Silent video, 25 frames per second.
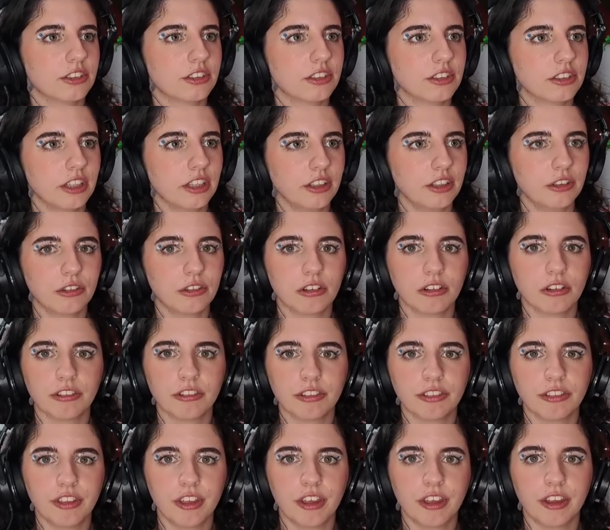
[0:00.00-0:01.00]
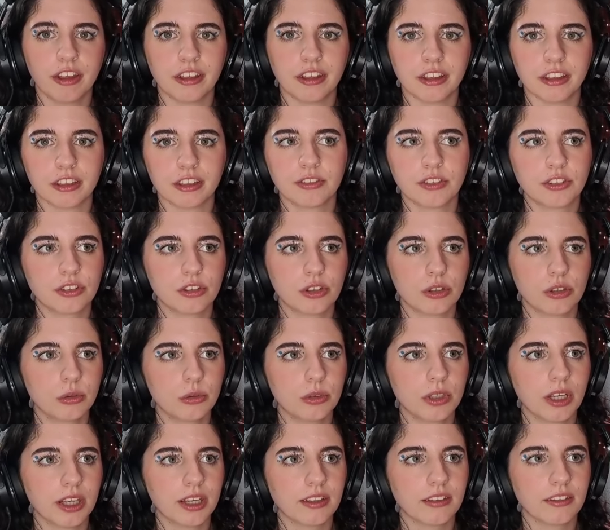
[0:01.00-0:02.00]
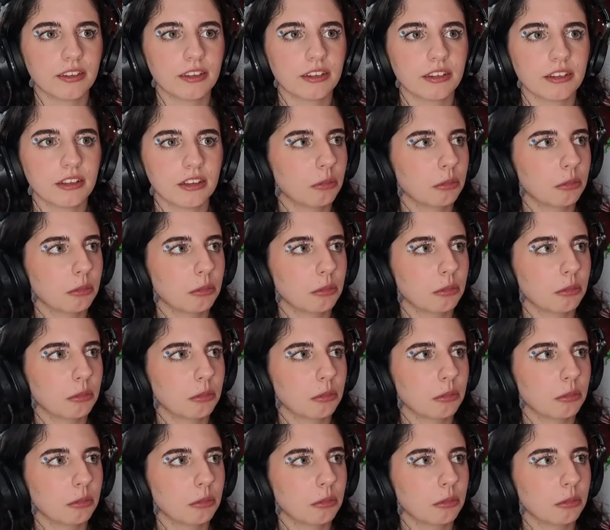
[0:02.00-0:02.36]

secret thing for school kids.